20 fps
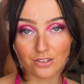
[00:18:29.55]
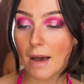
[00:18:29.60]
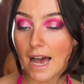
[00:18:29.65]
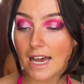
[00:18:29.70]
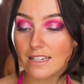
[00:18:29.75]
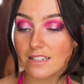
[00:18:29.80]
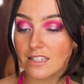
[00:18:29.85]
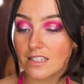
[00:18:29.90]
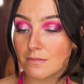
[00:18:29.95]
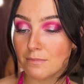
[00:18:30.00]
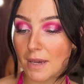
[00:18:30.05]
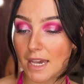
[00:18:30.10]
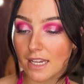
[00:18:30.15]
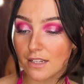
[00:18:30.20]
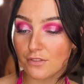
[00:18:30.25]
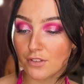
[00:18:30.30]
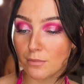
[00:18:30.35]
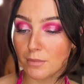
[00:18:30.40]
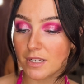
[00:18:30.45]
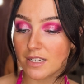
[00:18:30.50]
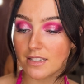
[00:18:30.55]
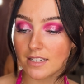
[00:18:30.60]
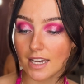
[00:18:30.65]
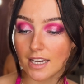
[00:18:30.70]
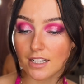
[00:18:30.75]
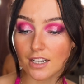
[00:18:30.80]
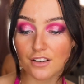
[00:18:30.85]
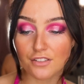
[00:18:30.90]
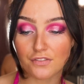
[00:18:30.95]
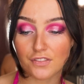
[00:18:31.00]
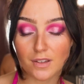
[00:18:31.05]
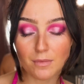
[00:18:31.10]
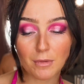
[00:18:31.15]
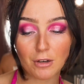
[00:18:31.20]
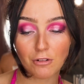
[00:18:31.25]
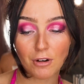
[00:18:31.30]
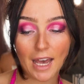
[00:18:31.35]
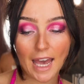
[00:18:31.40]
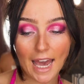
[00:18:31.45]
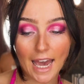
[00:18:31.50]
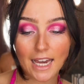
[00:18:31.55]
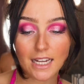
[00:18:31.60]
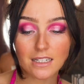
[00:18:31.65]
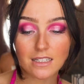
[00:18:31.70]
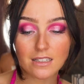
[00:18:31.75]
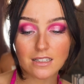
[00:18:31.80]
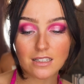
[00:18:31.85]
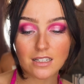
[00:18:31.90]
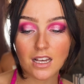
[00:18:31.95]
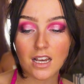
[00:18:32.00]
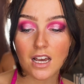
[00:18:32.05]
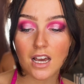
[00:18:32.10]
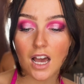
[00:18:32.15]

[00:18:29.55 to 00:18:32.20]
Masks made from the skin of female heads,